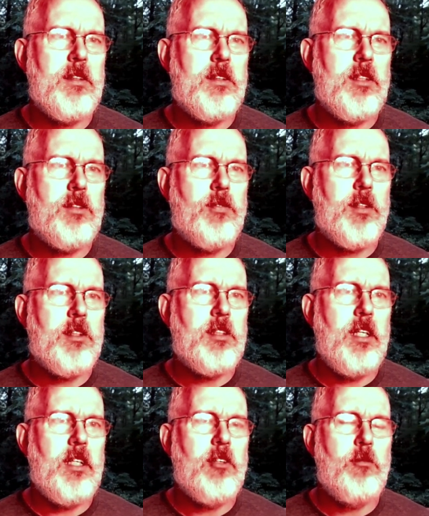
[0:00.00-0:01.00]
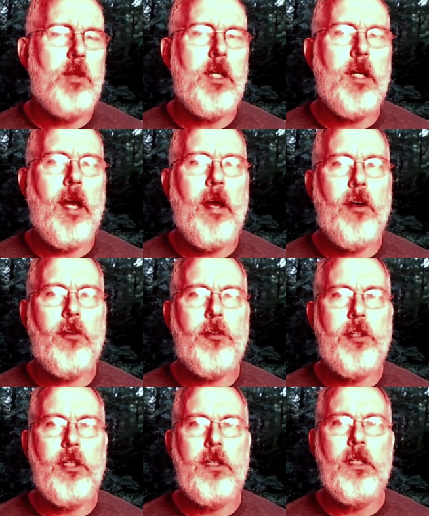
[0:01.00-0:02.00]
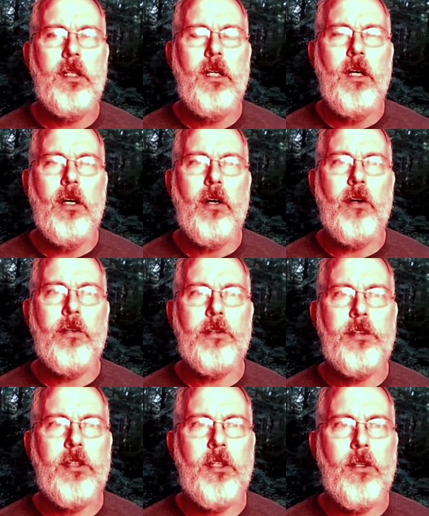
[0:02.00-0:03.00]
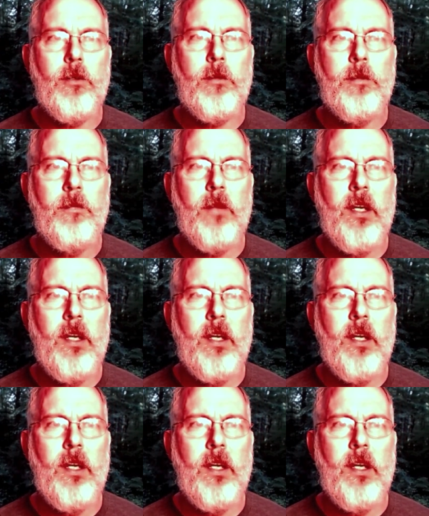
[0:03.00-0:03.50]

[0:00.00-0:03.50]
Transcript: just for the sake of being healthy although